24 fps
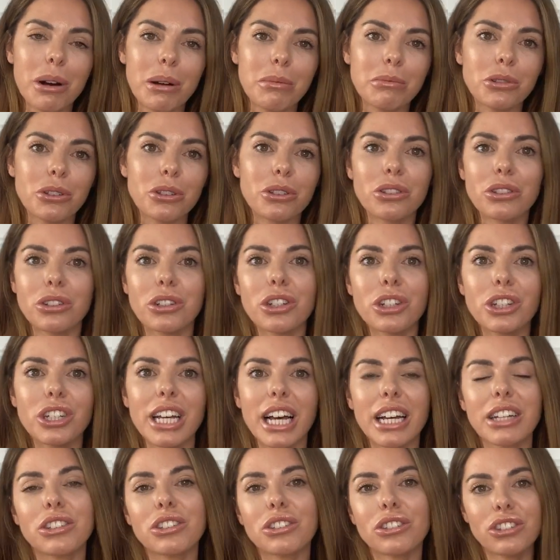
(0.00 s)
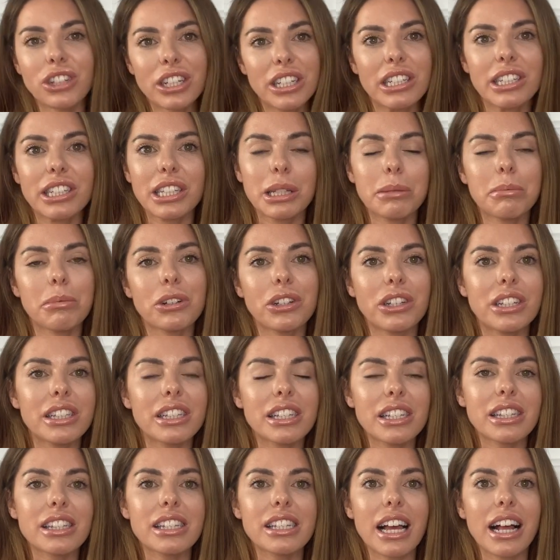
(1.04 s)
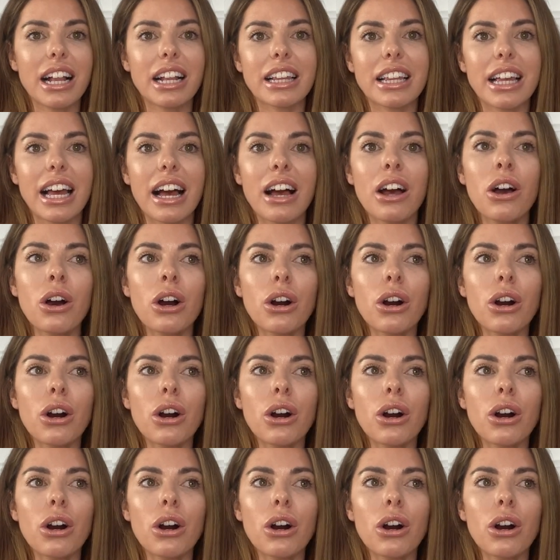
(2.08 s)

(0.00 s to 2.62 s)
I'm just going to get straight to the point and tell you